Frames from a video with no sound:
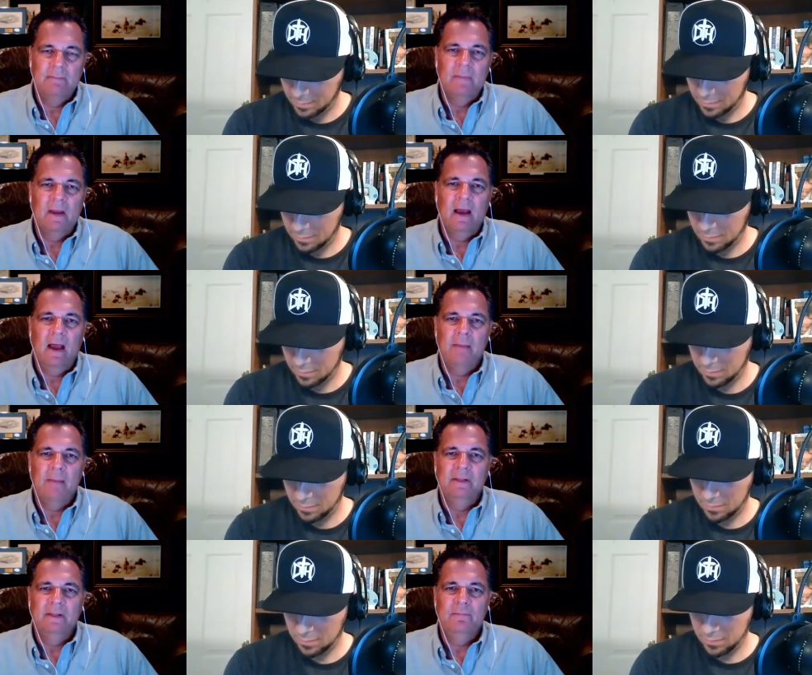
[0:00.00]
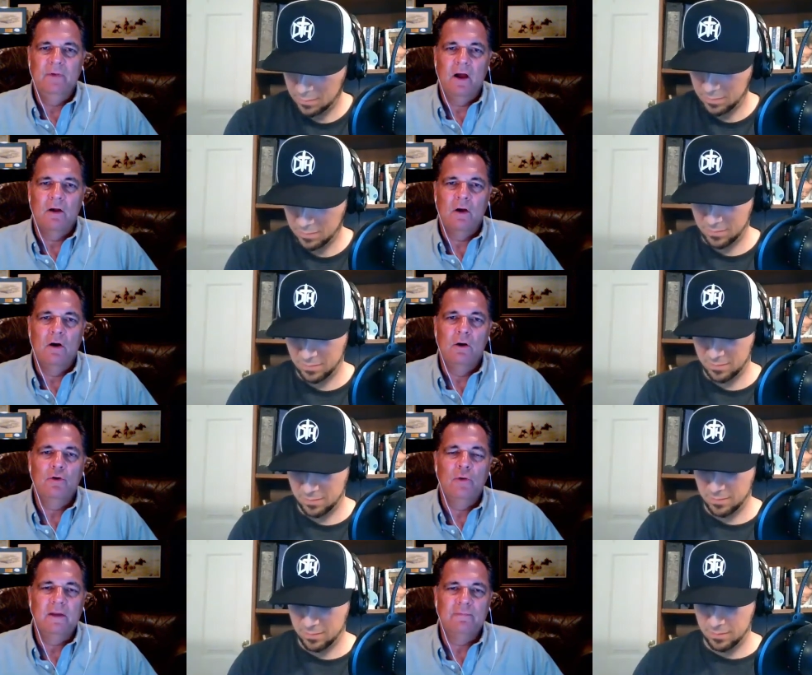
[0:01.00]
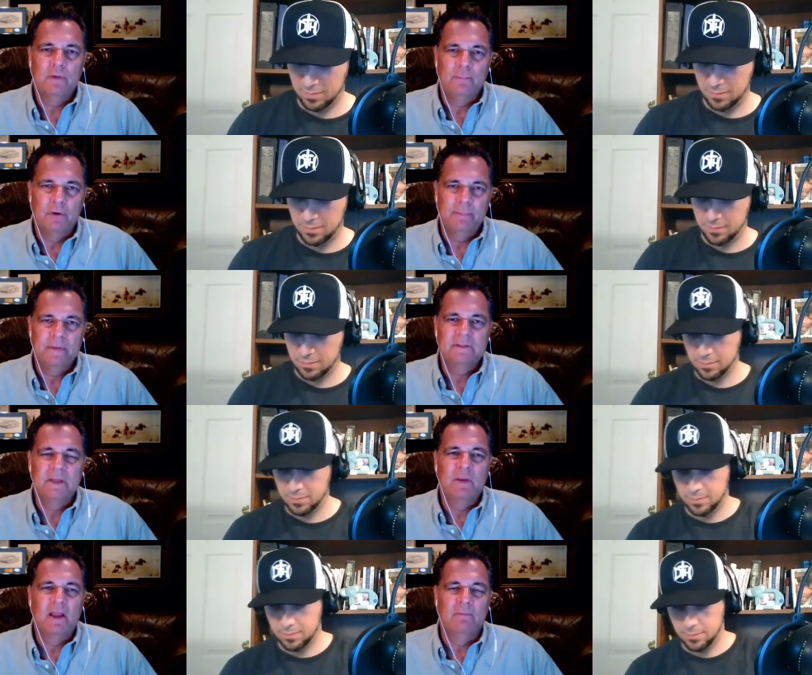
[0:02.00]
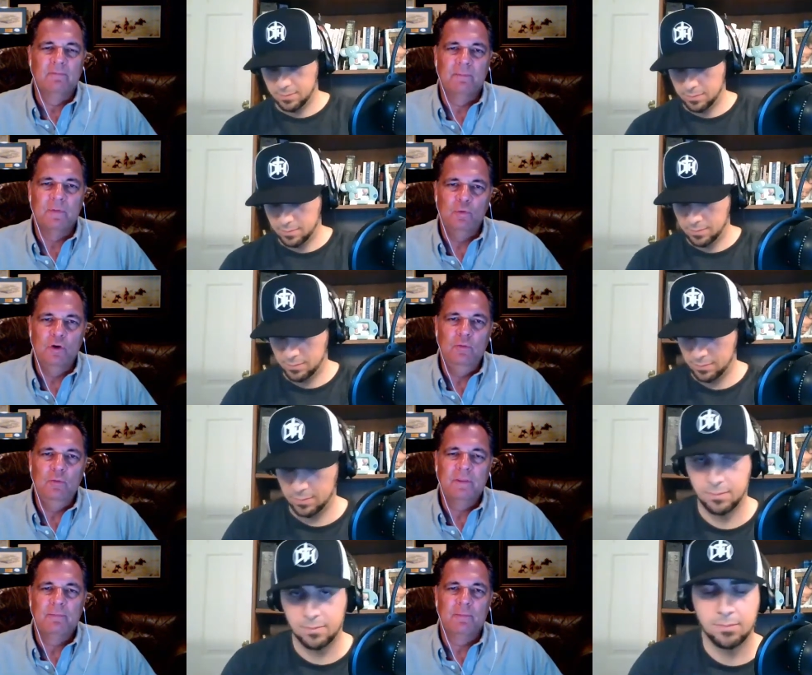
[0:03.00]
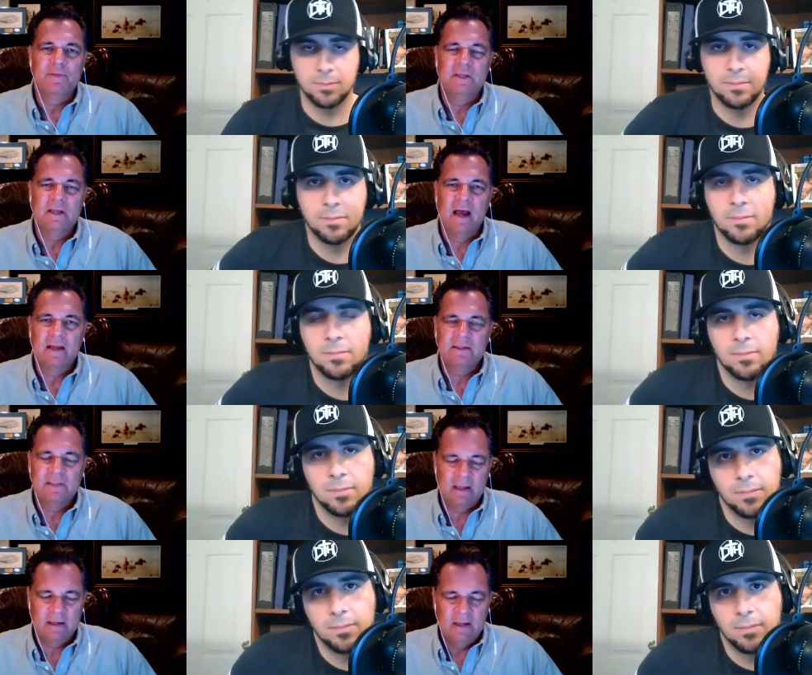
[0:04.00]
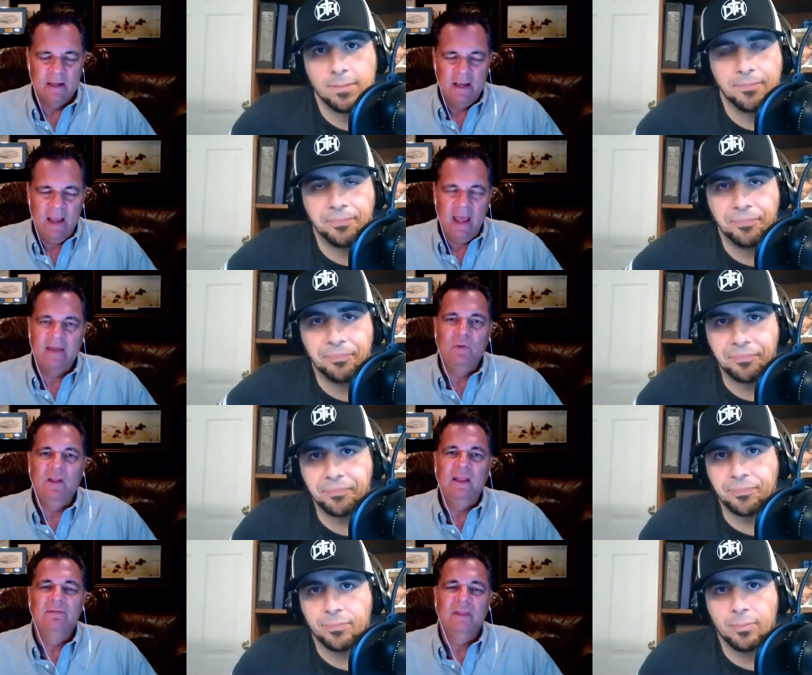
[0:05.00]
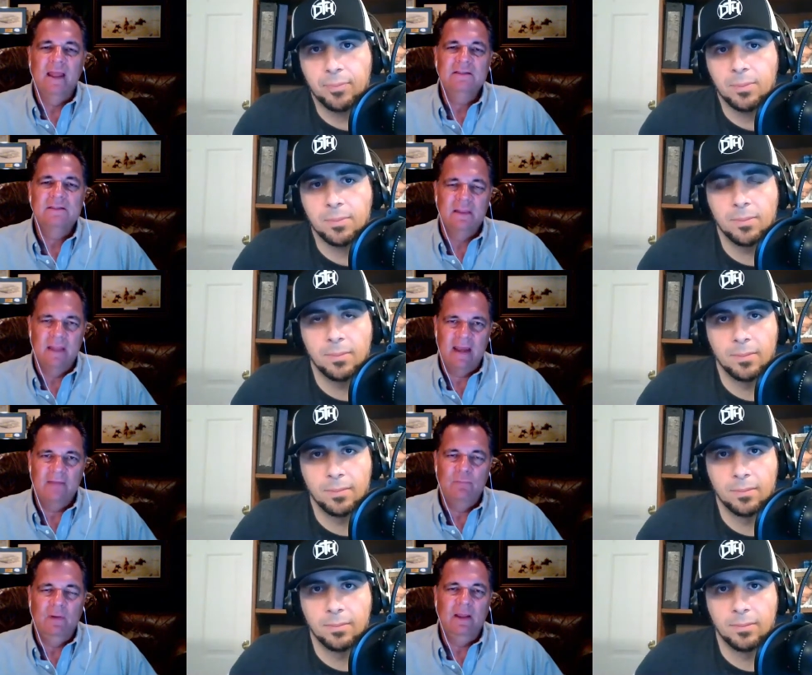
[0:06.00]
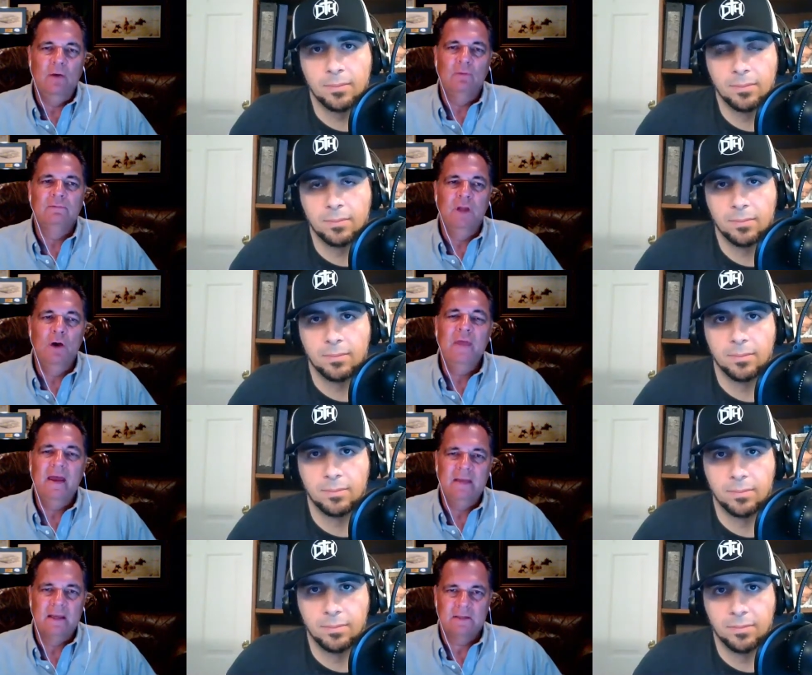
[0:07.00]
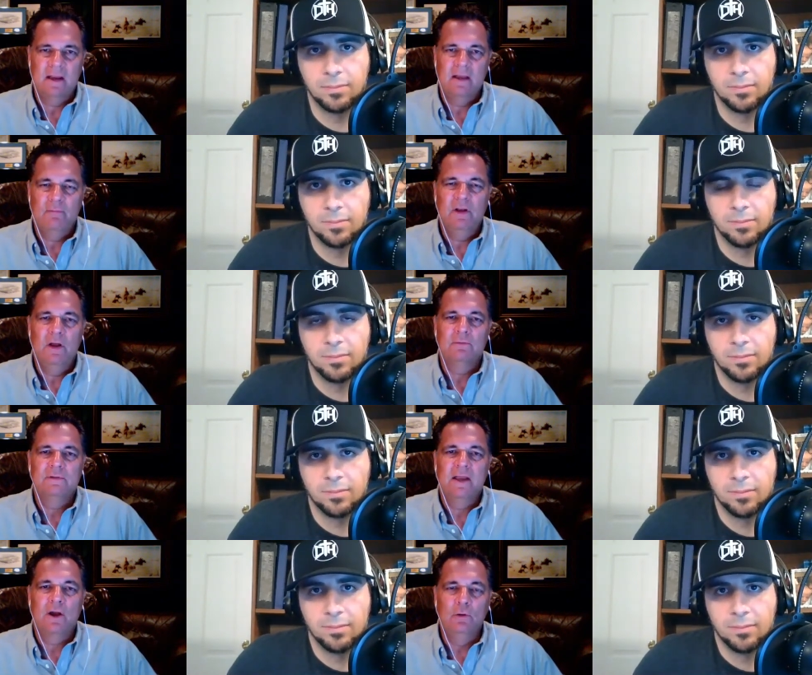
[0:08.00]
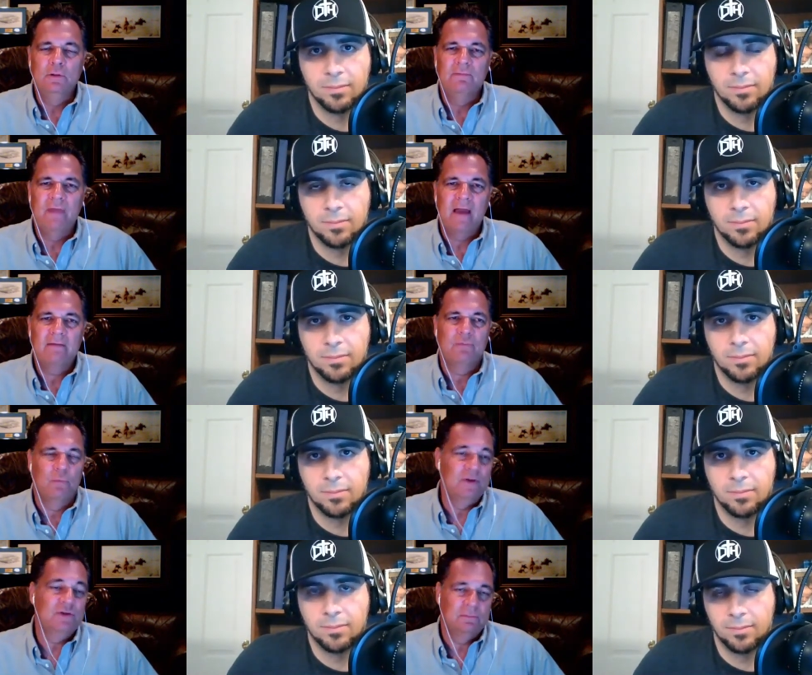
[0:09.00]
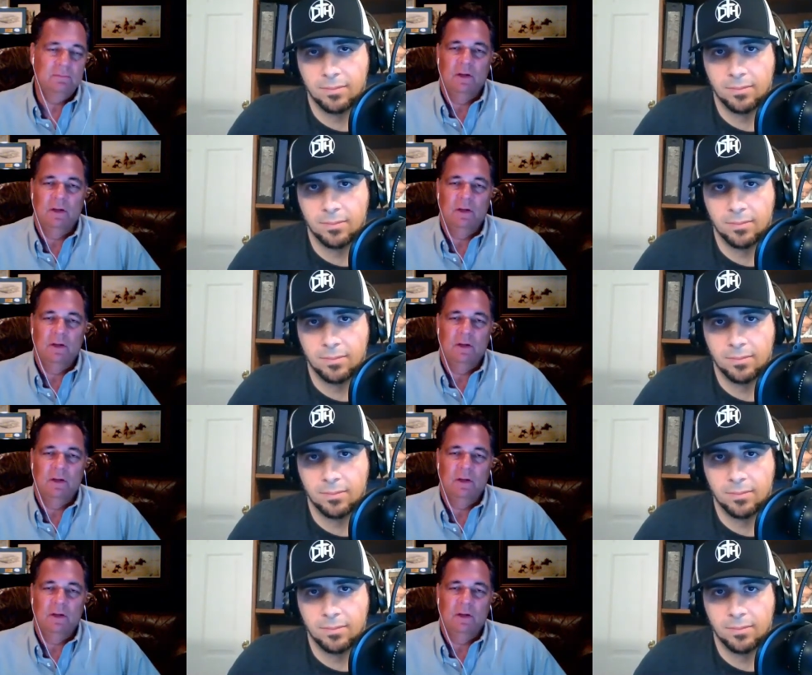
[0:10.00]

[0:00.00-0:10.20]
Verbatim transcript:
Speaker 1: I believe we are all created for a purpose, that we come from the womb with a purpose that God has set. And if we live less than that, if we don't know that destiny, if we don't take hold of that, for which, you know,